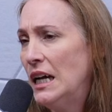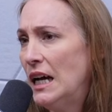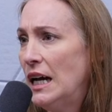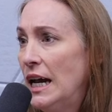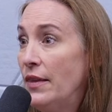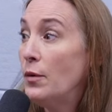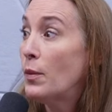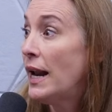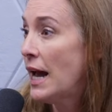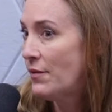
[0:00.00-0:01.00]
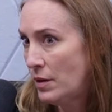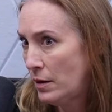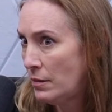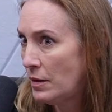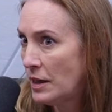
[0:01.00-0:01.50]
Uh, and then might have
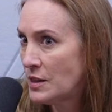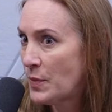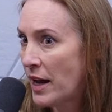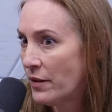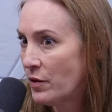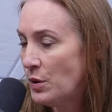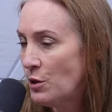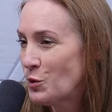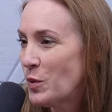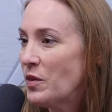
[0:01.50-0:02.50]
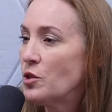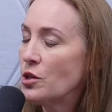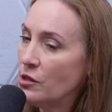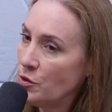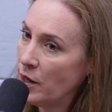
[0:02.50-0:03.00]
a, a spat of abuse, but then
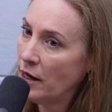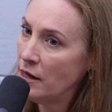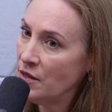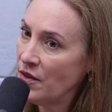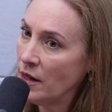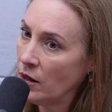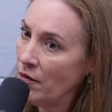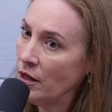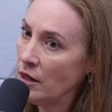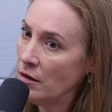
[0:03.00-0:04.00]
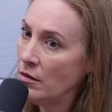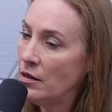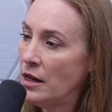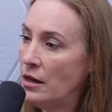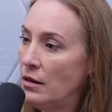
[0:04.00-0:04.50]
turns around and is very loving and
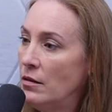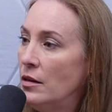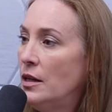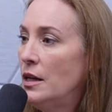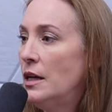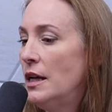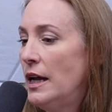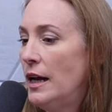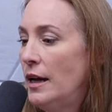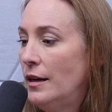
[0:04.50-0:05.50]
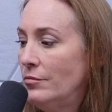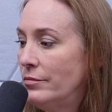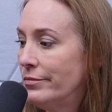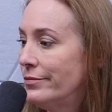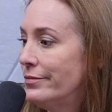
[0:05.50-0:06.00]
and
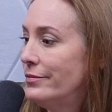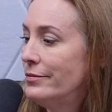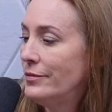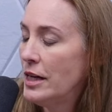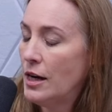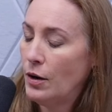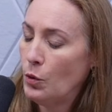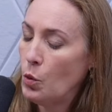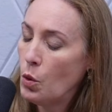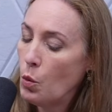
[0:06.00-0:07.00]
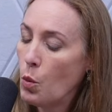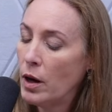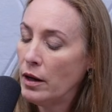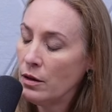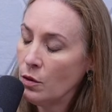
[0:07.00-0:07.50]
and you know
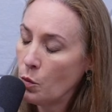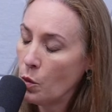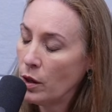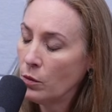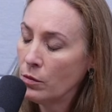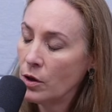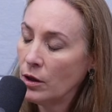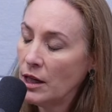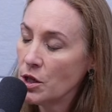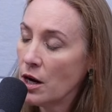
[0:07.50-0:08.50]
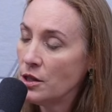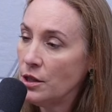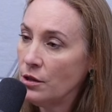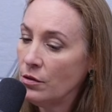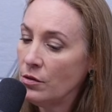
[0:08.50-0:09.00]
one one girl I talked
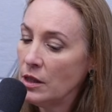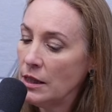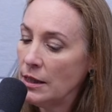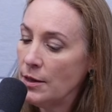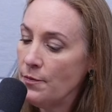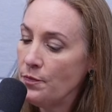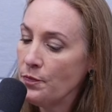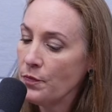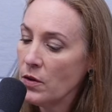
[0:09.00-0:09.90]
to um,